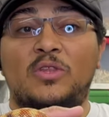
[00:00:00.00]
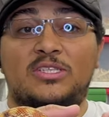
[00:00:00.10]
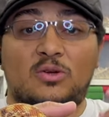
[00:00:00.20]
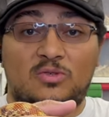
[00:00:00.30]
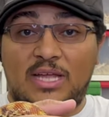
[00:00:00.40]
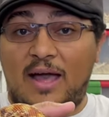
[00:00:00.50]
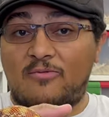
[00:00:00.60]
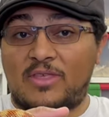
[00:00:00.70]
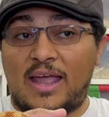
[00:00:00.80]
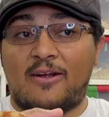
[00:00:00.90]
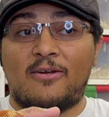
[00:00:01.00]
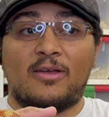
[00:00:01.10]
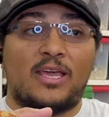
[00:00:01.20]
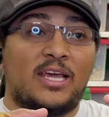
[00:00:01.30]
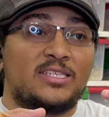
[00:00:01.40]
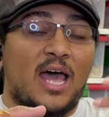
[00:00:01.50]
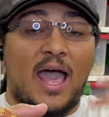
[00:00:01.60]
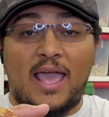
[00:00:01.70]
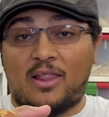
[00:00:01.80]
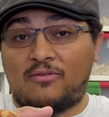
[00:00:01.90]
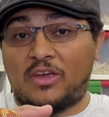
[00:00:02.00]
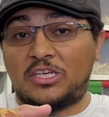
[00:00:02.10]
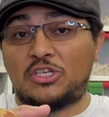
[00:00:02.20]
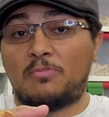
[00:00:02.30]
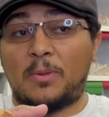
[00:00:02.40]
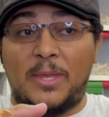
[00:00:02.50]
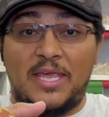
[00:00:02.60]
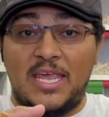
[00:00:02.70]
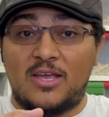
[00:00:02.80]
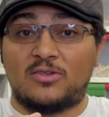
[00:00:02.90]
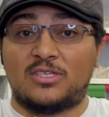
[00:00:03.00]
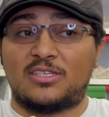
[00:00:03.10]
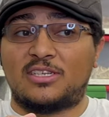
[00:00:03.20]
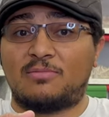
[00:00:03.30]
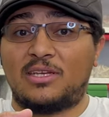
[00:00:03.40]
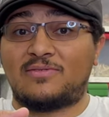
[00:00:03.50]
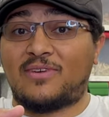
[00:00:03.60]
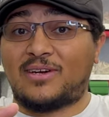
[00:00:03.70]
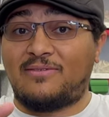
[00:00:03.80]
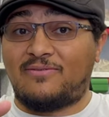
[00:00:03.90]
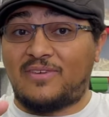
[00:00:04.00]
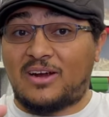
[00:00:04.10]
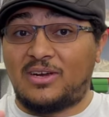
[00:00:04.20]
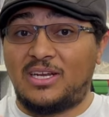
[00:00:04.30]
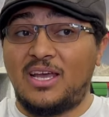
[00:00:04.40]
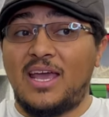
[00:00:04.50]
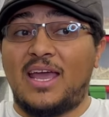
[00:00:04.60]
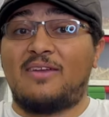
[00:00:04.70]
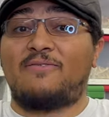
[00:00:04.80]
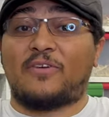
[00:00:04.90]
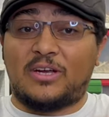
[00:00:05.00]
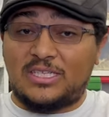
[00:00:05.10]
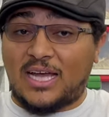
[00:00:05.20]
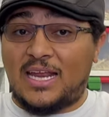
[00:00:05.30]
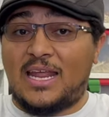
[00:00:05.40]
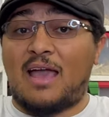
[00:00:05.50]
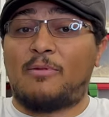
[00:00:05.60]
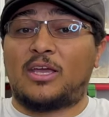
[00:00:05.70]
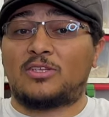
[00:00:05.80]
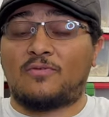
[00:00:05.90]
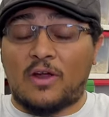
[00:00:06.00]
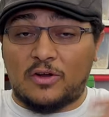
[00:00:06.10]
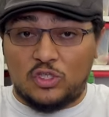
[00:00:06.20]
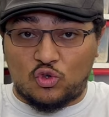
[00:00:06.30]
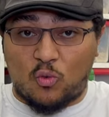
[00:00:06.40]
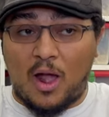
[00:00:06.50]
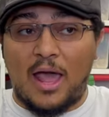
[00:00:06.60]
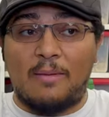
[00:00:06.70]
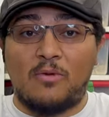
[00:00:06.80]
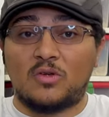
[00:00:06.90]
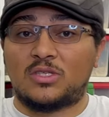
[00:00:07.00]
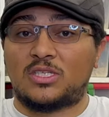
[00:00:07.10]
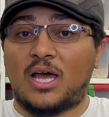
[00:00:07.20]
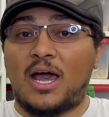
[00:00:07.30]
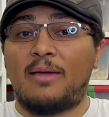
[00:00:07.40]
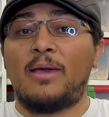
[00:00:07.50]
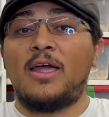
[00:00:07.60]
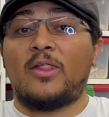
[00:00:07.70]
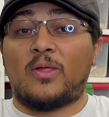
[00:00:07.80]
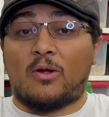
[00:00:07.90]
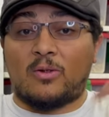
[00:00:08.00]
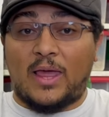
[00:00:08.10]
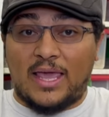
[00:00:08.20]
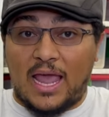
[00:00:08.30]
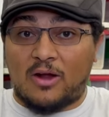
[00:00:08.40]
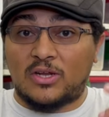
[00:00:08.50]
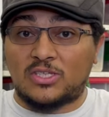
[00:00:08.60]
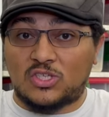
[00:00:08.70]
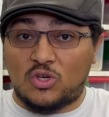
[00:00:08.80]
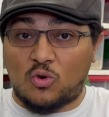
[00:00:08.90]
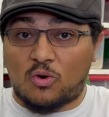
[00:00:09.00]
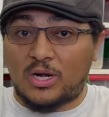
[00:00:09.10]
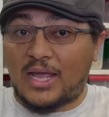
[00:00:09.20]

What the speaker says: So down there, it's high elevation, but the ecosystem is very varied and very dynamic. It's very dry most of the time. There are like arid Sonoran